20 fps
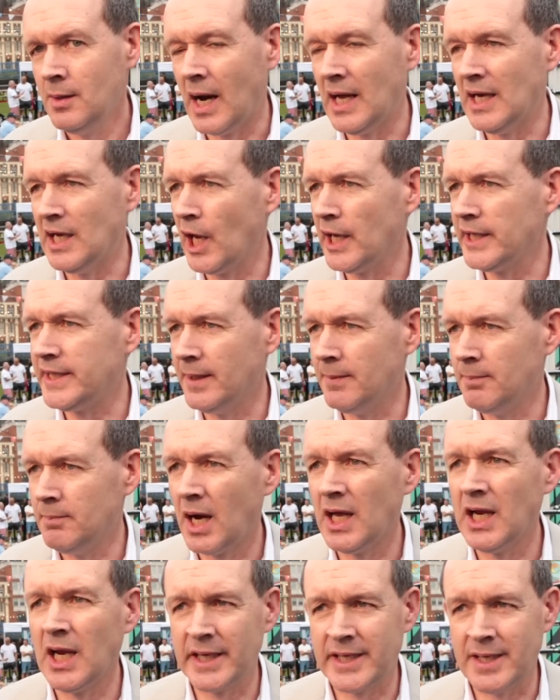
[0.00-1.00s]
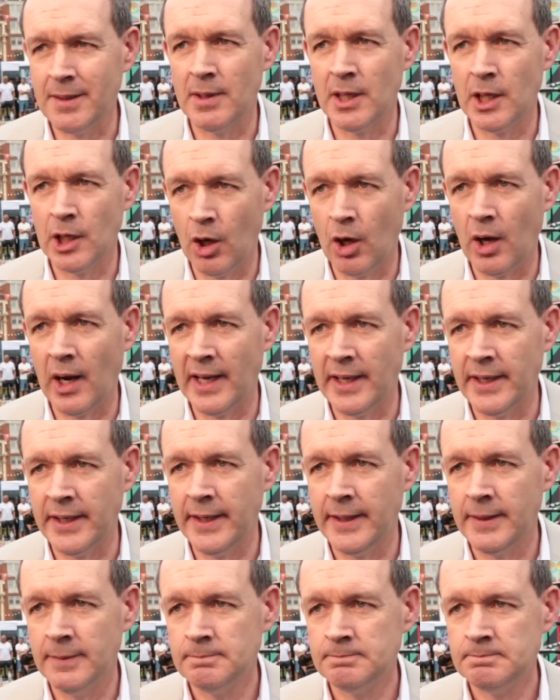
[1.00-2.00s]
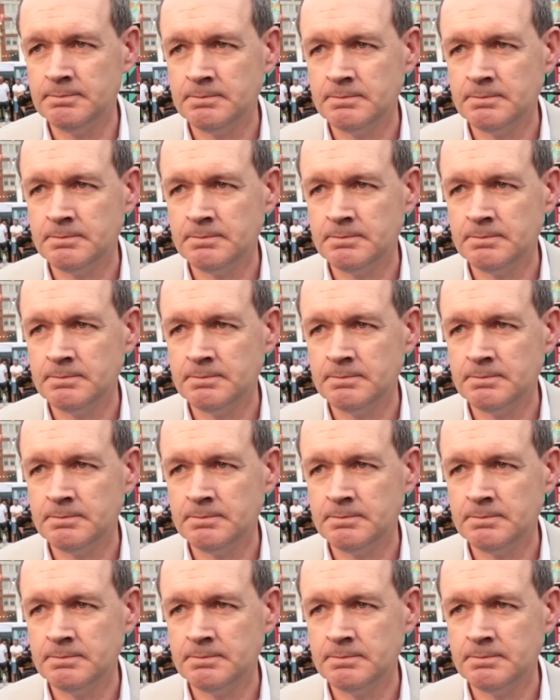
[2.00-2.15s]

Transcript: I like him. I like him a lot, Andy.